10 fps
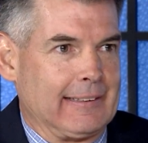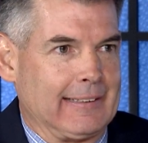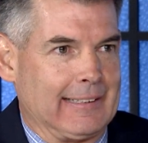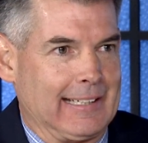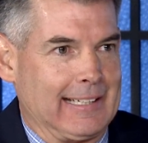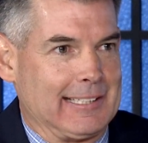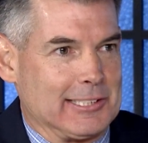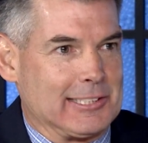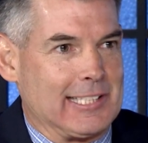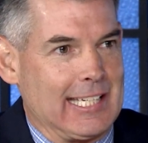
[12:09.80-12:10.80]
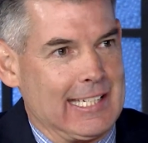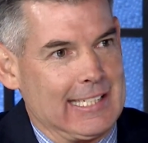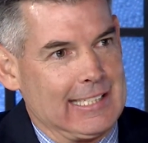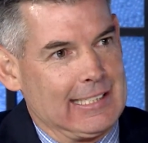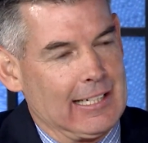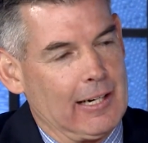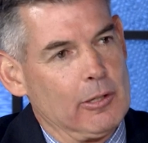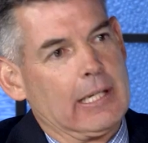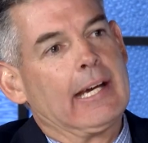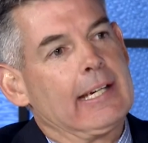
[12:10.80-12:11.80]
It is the,
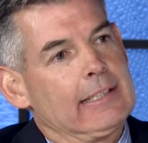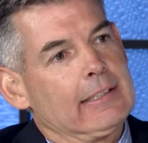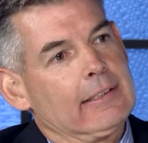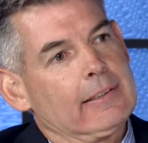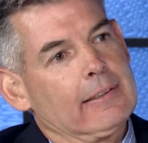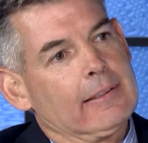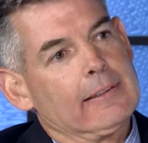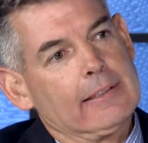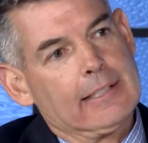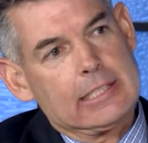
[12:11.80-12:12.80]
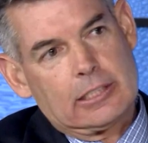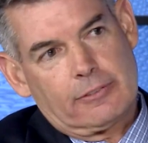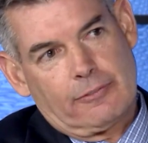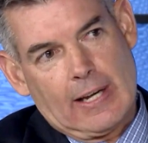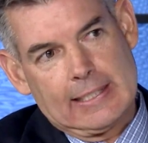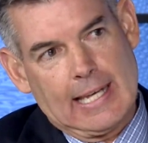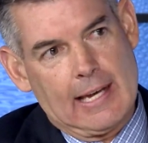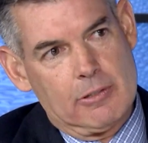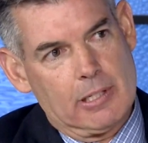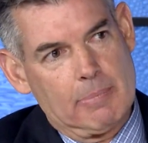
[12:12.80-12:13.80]
okay, let's find
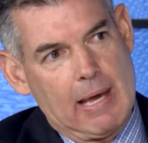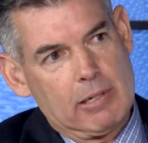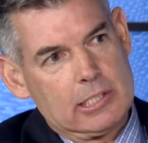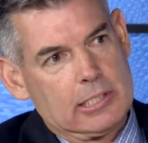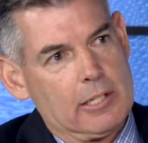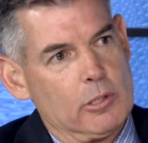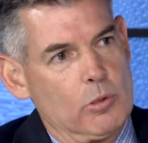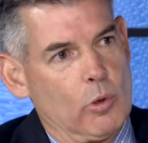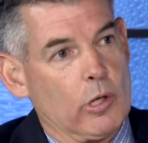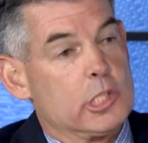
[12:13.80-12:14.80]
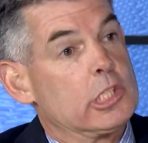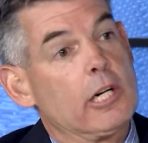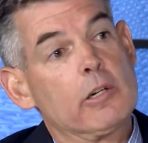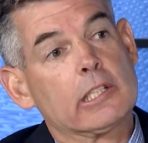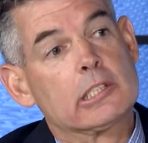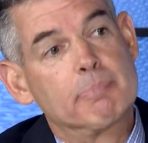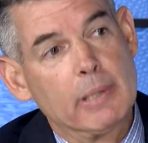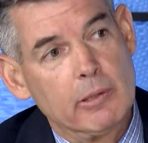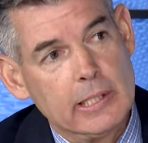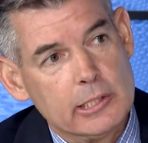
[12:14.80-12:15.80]
out about each other, or a shared
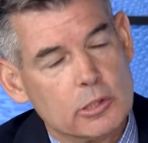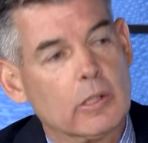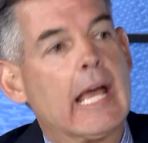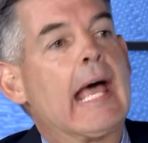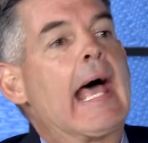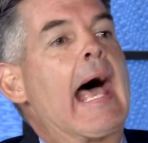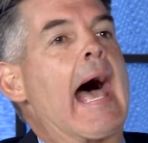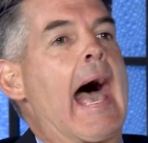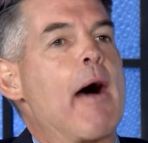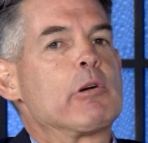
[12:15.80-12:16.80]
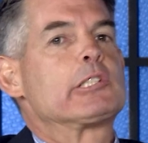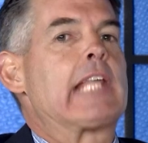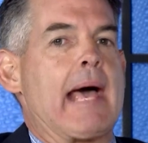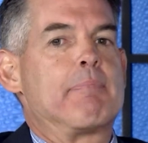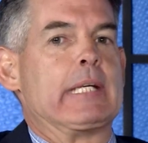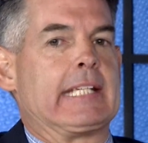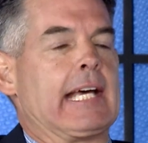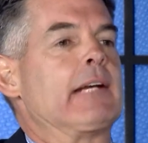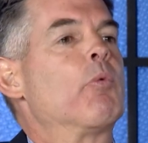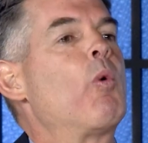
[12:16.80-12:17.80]
experience, or how does that
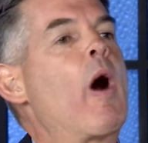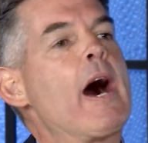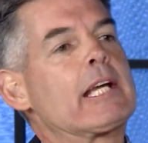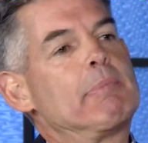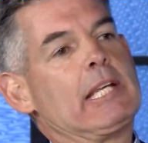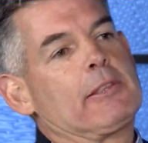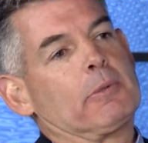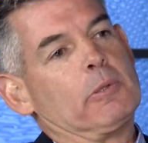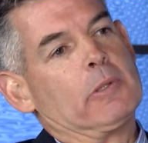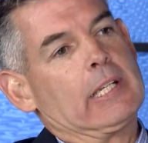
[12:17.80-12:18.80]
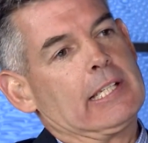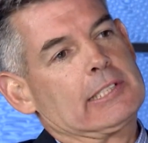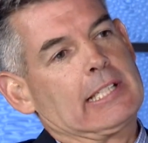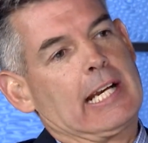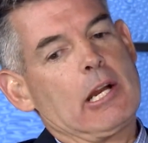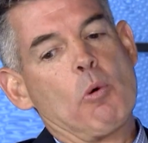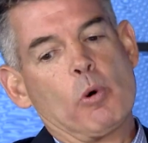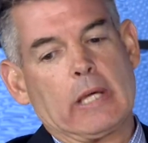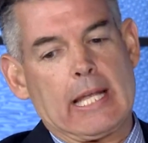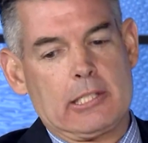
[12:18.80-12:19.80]
begin? Walk me through this, and I know
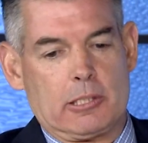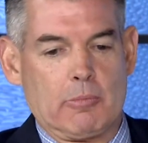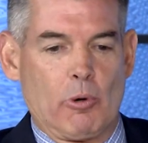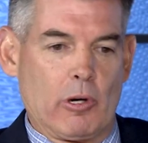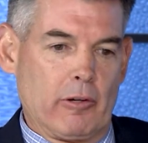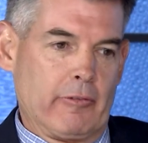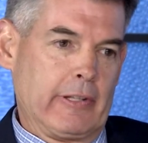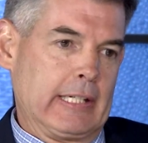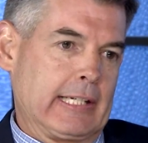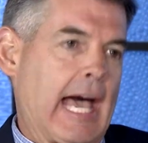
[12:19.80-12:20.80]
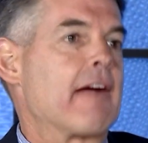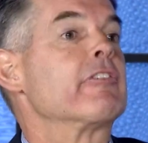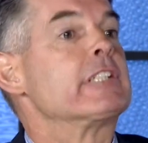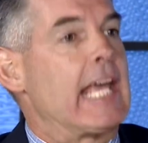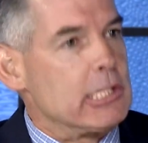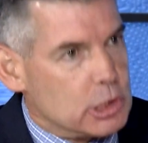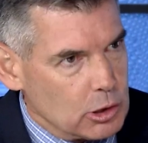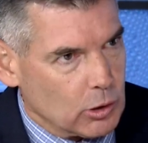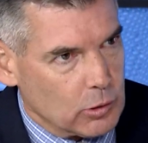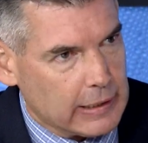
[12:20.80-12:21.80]
we'll get into more of the confrontational